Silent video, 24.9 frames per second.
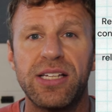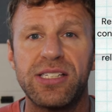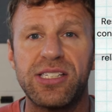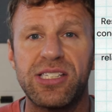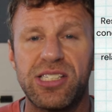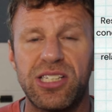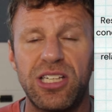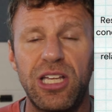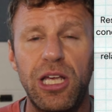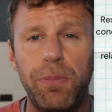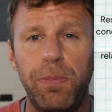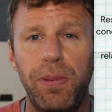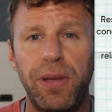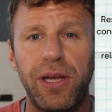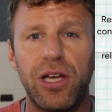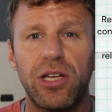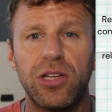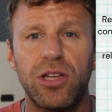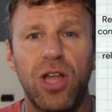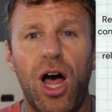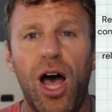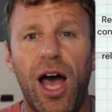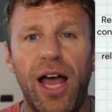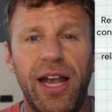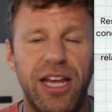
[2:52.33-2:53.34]
sleeping a
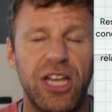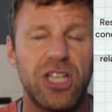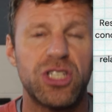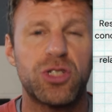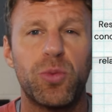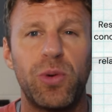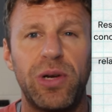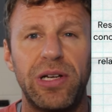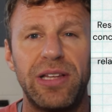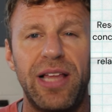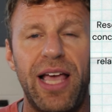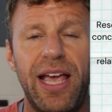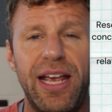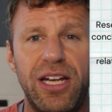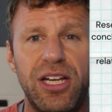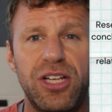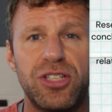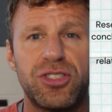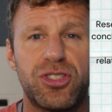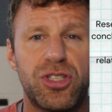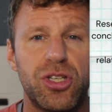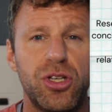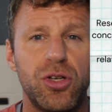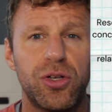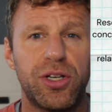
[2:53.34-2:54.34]
lot is
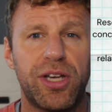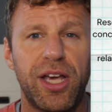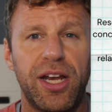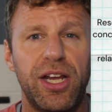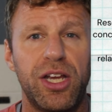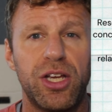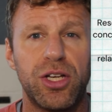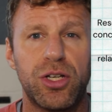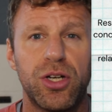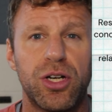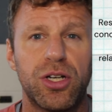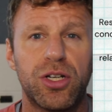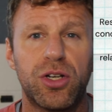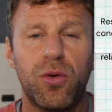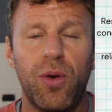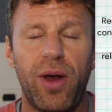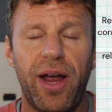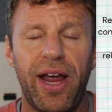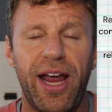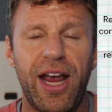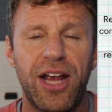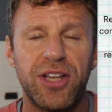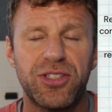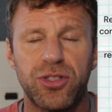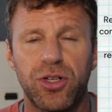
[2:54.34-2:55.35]
related to getting good
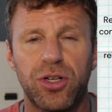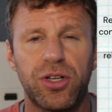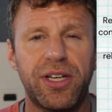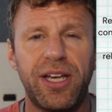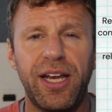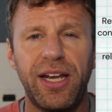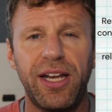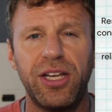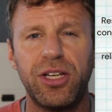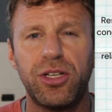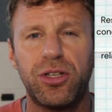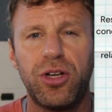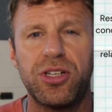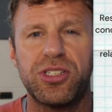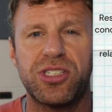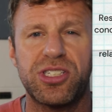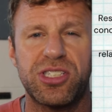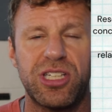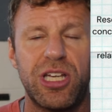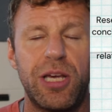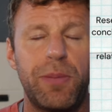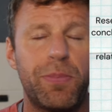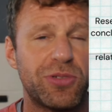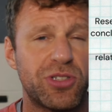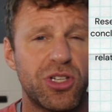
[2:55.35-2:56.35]
grades or getting good
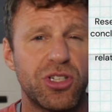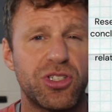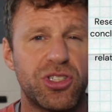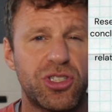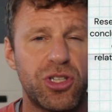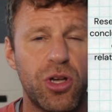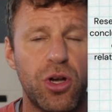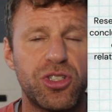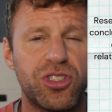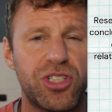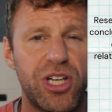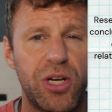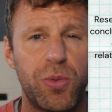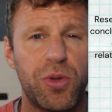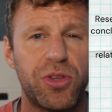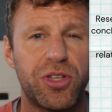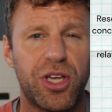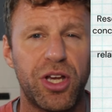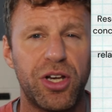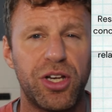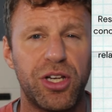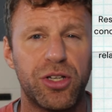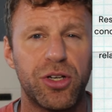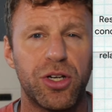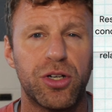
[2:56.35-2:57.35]
sleep is associated with
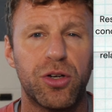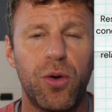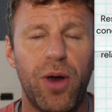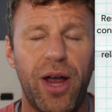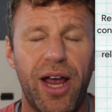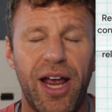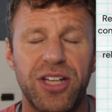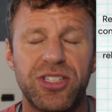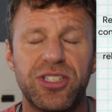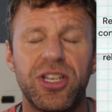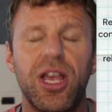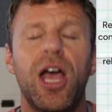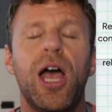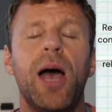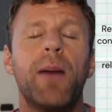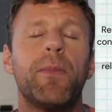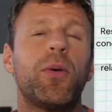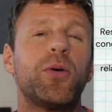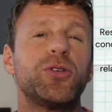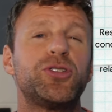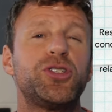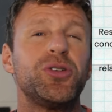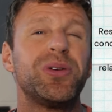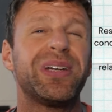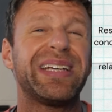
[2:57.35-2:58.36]
getting good grades,
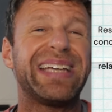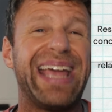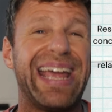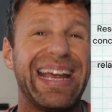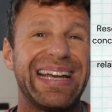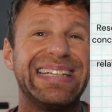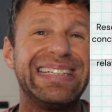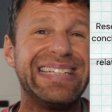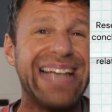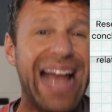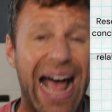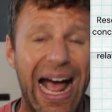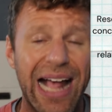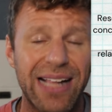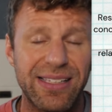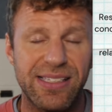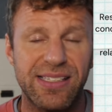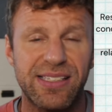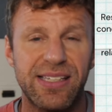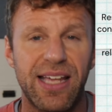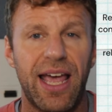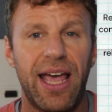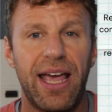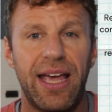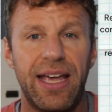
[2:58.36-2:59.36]
but what you cannot
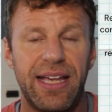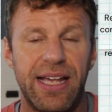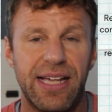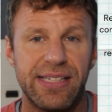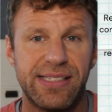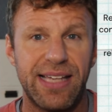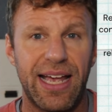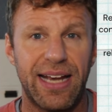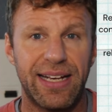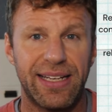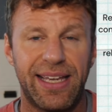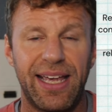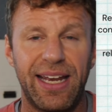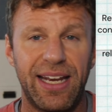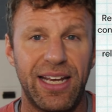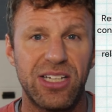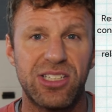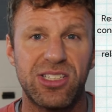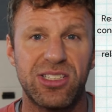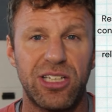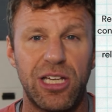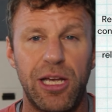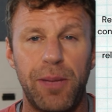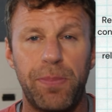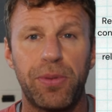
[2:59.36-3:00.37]
say is that getting
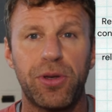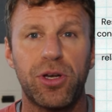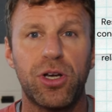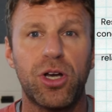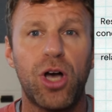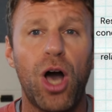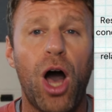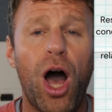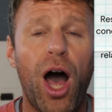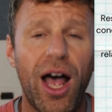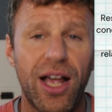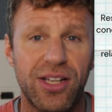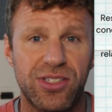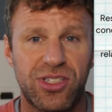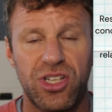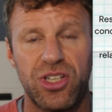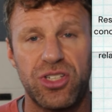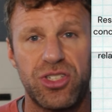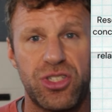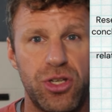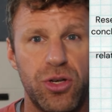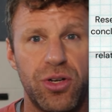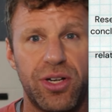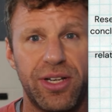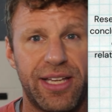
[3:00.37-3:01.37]
sleep
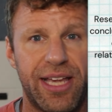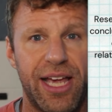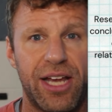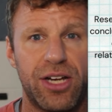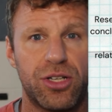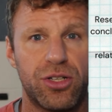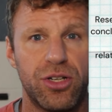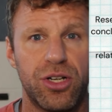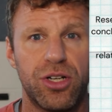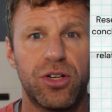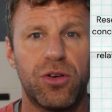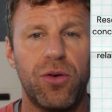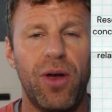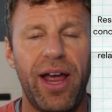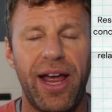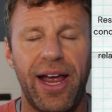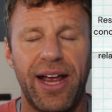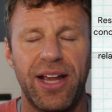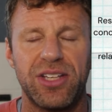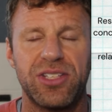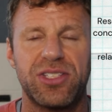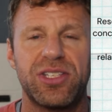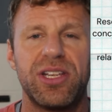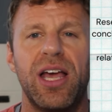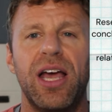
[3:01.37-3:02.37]
causes you to get good
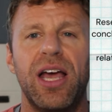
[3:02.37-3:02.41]
grades.